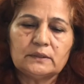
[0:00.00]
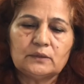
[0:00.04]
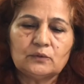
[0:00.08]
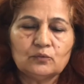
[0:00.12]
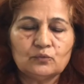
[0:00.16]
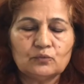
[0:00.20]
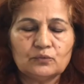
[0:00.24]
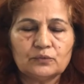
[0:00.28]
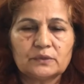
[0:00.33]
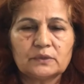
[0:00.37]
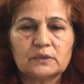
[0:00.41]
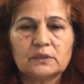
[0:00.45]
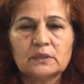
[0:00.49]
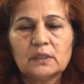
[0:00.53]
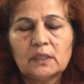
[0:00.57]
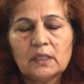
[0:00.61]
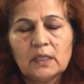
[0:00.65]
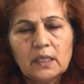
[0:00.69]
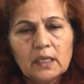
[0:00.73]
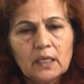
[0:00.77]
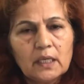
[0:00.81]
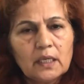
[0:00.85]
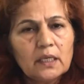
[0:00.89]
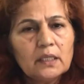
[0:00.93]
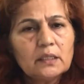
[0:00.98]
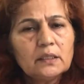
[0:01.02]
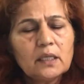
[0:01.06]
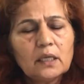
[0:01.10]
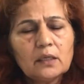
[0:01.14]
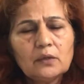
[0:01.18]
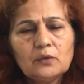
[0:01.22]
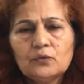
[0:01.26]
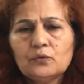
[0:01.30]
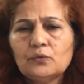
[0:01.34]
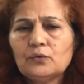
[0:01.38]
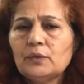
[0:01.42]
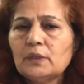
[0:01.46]
tools.
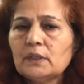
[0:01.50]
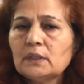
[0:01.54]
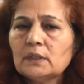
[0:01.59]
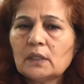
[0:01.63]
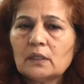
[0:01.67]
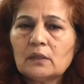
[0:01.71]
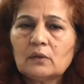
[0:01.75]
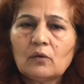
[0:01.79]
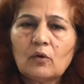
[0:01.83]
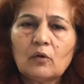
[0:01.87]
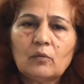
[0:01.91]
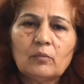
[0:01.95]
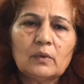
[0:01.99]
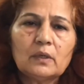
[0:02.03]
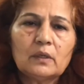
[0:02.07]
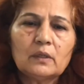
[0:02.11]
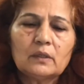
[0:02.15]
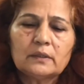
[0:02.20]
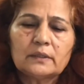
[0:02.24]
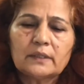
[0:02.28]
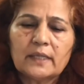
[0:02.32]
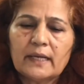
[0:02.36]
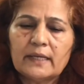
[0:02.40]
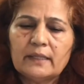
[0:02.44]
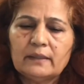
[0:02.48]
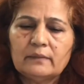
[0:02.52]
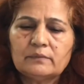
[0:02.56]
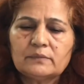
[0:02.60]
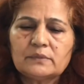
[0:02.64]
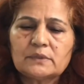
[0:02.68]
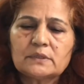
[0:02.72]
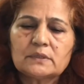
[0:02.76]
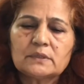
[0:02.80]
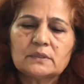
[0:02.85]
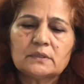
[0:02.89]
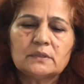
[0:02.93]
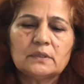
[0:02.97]
During the normal
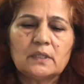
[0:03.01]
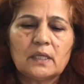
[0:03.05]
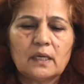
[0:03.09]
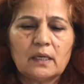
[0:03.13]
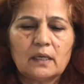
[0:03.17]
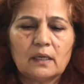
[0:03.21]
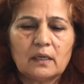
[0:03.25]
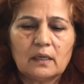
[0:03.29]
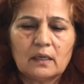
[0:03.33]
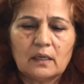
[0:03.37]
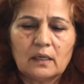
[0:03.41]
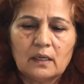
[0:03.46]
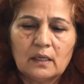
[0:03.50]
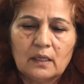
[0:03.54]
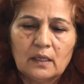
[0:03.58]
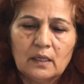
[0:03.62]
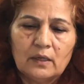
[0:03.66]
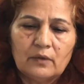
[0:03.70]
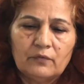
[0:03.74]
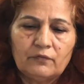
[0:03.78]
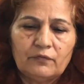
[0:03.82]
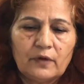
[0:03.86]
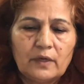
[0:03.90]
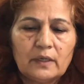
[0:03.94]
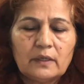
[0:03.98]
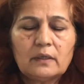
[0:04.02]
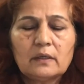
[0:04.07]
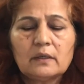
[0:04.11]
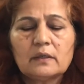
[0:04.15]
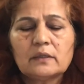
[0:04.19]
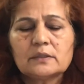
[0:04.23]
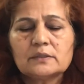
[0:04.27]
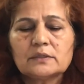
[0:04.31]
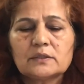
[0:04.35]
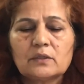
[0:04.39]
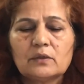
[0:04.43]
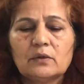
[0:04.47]
times, the Federal
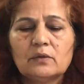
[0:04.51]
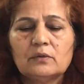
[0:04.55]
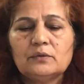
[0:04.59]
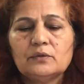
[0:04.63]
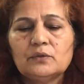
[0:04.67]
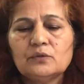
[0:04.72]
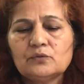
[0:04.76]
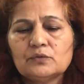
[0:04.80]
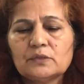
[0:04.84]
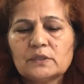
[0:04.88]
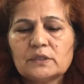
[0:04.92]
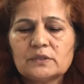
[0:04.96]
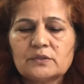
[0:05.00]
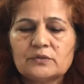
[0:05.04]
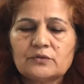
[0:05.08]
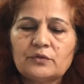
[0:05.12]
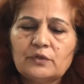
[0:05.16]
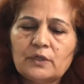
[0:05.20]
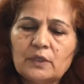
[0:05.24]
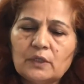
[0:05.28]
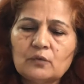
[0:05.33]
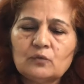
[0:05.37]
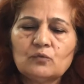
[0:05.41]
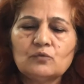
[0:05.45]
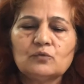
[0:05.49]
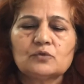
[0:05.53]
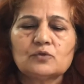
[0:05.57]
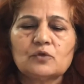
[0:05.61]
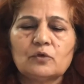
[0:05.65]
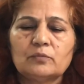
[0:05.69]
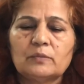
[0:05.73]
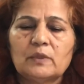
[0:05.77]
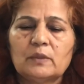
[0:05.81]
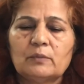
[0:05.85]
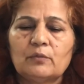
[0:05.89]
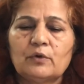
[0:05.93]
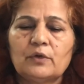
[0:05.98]
Reserve uses three tools
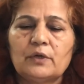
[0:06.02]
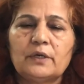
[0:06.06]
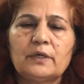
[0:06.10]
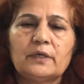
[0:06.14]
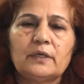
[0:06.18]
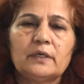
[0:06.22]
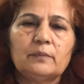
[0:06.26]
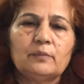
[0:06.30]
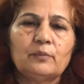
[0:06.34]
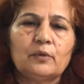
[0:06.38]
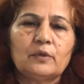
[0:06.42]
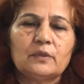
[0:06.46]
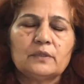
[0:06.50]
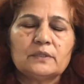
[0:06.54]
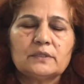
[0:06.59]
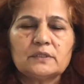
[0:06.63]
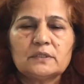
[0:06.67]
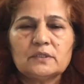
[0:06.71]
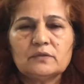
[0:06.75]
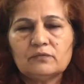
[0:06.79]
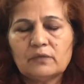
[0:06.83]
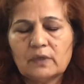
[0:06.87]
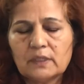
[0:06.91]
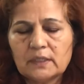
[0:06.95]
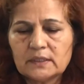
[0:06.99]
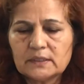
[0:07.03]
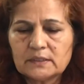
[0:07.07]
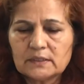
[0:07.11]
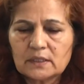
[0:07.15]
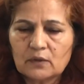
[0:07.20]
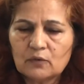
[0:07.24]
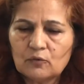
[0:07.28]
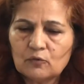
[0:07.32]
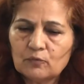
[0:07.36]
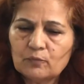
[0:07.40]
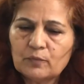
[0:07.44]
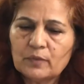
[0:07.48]
of the monetary policy. One is
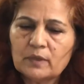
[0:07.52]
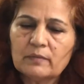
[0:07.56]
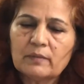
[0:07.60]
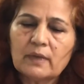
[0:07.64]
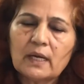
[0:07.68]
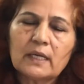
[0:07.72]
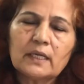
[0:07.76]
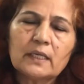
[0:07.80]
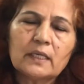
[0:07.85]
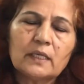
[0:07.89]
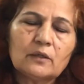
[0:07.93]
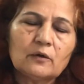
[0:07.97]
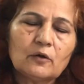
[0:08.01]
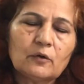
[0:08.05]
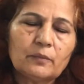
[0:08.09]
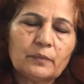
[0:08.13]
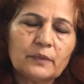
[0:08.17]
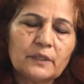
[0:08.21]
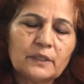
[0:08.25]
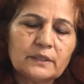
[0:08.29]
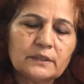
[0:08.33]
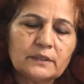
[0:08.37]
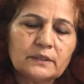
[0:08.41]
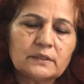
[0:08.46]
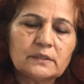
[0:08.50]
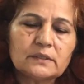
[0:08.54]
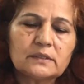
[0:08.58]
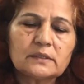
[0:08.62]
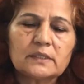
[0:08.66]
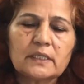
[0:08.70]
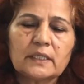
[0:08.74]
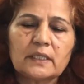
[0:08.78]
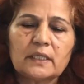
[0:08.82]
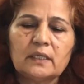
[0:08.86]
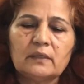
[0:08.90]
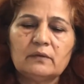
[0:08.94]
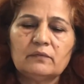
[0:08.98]
the open market operations,
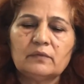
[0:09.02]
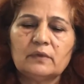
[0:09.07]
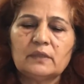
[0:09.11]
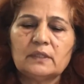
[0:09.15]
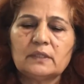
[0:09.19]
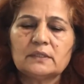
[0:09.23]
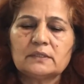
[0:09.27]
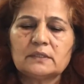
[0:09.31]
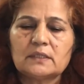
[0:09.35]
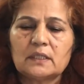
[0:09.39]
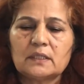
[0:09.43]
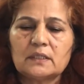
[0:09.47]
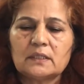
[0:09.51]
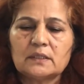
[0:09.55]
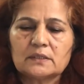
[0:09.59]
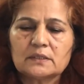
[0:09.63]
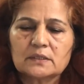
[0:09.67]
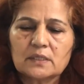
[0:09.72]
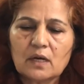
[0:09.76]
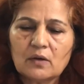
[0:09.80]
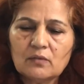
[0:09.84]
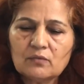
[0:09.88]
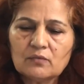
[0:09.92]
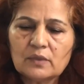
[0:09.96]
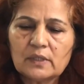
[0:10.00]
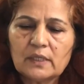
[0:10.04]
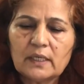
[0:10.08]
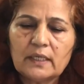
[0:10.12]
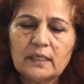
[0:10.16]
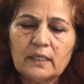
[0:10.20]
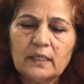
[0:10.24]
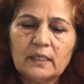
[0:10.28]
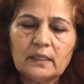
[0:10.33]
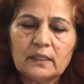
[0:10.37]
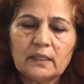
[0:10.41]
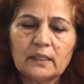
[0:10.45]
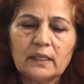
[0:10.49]
second one is the discount
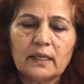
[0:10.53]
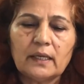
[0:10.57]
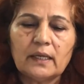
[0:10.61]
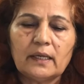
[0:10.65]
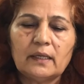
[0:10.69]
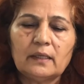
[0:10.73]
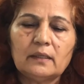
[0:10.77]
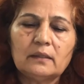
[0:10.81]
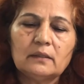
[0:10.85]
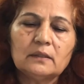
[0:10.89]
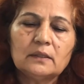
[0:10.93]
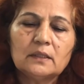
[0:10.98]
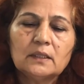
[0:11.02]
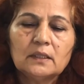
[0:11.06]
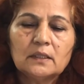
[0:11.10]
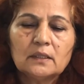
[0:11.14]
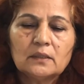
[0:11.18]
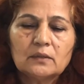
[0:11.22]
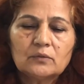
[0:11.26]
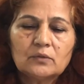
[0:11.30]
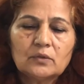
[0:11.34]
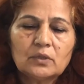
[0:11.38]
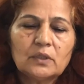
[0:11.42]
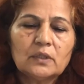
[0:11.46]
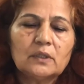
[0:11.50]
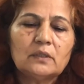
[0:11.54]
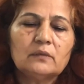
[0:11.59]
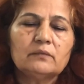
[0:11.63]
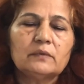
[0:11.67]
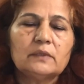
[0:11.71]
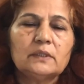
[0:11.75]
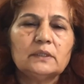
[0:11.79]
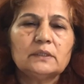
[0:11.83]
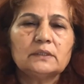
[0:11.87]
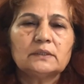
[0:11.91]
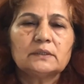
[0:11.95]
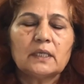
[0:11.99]
lending, and third
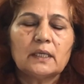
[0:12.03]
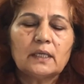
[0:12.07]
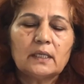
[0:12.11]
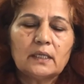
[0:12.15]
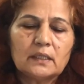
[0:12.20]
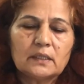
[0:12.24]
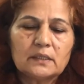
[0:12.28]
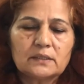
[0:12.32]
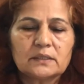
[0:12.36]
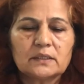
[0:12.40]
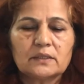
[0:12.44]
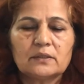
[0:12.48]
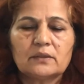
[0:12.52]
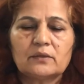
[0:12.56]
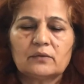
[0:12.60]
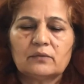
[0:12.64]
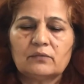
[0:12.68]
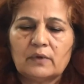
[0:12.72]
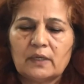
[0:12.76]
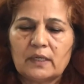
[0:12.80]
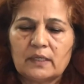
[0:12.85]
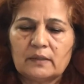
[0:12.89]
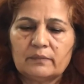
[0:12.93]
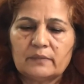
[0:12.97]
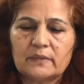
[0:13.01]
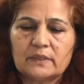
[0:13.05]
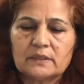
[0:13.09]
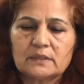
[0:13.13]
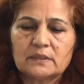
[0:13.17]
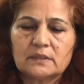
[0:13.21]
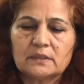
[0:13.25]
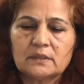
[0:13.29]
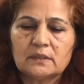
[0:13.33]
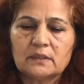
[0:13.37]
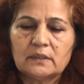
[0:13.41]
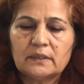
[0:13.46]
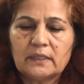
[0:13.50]
one is the reserve
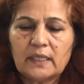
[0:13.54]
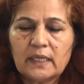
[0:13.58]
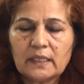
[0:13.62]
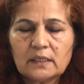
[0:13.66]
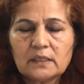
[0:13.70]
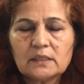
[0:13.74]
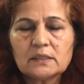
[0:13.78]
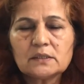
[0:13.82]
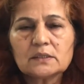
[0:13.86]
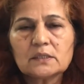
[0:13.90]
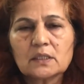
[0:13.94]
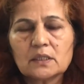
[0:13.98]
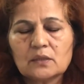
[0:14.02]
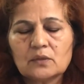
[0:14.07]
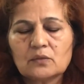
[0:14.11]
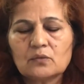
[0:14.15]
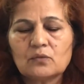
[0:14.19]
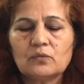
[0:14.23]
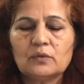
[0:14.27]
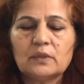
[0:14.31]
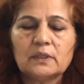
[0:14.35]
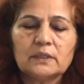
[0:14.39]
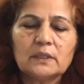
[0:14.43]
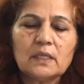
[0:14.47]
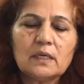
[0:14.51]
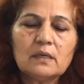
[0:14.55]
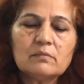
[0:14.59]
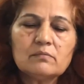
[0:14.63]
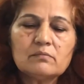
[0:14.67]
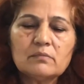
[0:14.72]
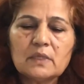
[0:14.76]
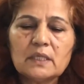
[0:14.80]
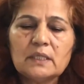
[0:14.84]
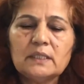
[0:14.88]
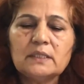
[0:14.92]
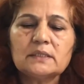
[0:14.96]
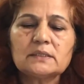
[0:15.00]
requirements, that is controlling the
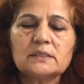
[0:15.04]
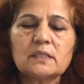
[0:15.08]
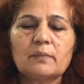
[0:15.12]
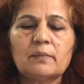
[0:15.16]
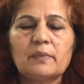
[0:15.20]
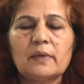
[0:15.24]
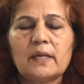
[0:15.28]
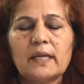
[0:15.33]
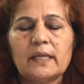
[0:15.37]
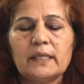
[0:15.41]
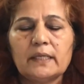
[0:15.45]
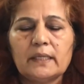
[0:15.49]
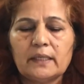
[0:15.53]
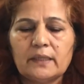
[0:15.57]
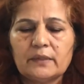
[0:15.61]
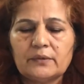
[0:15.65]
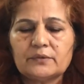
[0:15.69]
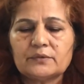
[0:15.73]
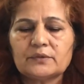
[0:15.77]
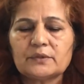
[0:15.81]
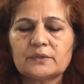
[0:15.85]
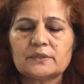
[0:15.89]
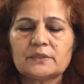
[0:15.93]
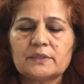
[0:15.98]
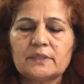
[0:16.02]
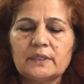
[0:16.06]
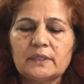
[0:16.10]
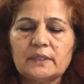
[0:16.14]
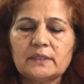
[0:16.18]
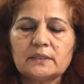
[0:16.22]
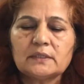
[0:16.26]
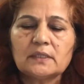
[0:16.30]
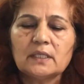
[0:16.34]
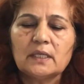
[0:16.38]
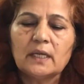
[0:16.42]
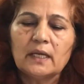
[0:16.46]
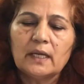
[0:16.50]
money supply, interest
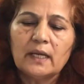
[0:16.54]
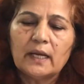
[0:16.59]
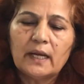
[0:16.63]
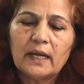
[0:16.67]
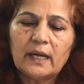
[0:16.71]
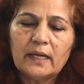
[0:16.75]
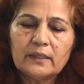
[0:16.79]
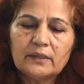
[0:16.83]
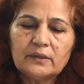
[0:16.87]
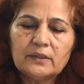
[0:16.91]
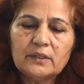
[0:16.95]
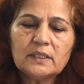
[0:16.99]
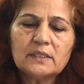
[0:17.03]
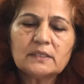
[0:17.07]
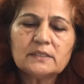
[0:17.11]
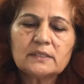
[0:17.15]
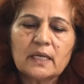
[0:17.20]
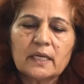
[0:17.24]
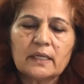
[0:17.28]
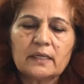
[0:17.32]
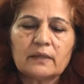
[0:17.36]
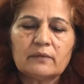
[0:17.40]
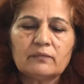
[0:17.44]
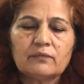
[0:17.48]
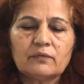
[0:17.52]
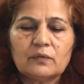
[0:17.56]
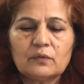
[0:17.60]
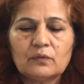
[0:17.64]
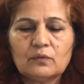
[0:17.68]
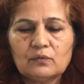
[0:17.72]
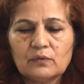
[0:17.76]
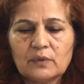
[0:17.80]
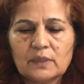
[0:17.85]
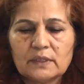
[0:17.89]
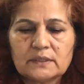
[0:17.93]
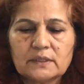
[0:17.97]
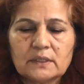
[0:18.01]
rates, and these are referred
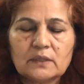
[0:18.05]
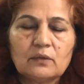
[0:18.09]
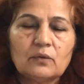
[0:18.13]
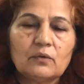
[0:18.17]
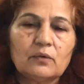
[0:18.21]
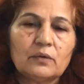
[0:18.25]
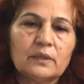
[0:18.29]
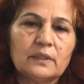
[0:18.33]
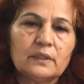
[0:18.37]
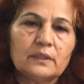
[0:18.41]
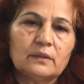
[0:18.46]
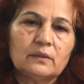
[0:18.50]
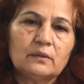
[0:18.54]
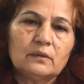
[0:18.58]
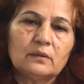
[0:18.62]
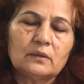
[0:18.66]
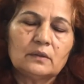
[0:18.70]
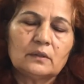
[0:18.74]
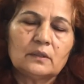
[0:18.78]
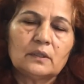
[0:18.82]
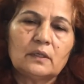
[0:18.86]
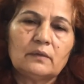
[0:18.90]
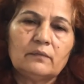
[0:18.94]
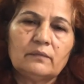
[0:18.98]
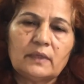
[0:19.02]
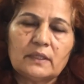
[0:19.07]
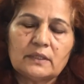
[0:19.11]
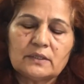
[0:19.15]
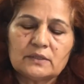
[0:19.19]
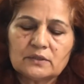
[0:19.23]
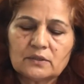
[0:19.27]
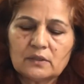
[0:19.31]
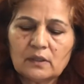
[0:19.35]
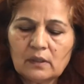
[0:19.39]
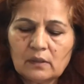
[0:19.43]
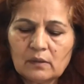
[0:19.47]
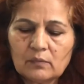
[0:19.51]
to as a
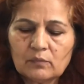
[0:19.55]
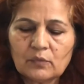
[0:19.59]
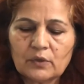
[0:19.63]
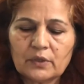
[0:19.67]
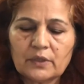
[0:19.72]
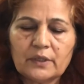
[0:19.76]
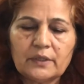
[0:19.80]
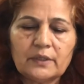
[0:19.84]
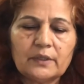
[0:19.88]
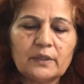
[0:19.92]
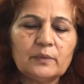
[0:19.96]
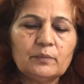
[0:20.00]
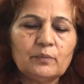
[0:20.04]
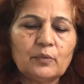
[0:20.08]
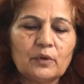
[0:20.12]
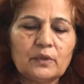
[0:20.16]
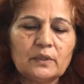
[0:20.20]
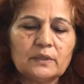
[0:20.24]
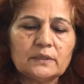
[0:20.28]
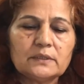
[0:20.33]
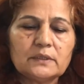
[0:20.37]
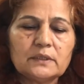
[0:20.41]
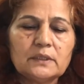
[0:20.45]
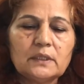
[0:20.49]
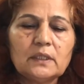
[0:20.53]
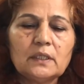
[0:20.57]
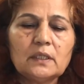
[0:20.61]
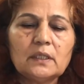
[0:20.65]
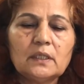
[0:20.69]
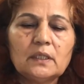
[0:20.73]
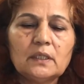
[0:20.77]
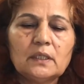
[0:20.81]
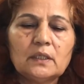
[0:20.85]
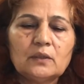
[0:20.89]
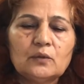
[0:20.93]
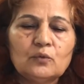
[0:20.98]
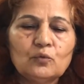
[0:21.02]
conventional monetary policy
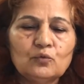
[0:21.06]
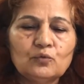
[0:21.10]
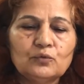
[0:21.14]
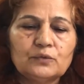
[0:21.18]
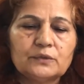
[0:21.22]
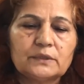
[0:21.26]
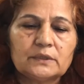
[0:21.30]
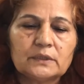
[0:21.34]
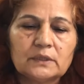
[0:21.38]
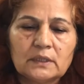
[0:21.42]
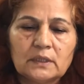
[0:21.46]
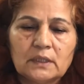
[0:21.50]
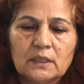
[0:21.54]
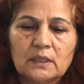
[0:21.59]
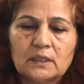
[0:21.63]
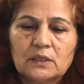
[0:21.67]
tools.